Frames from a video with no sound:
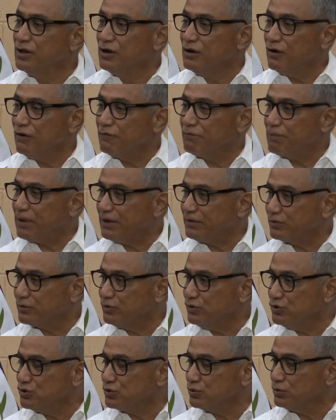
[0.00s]
of price
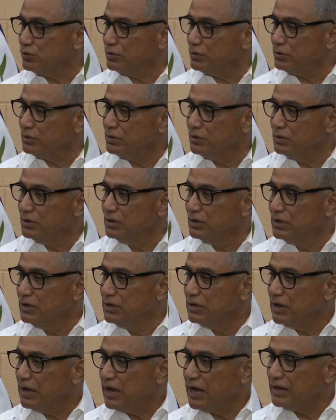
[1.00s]
control
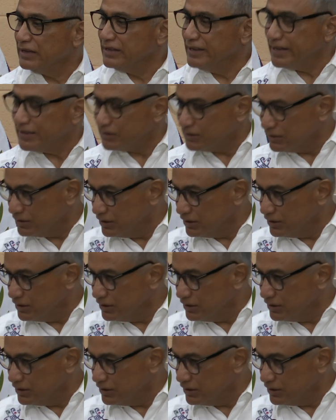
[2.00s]
and get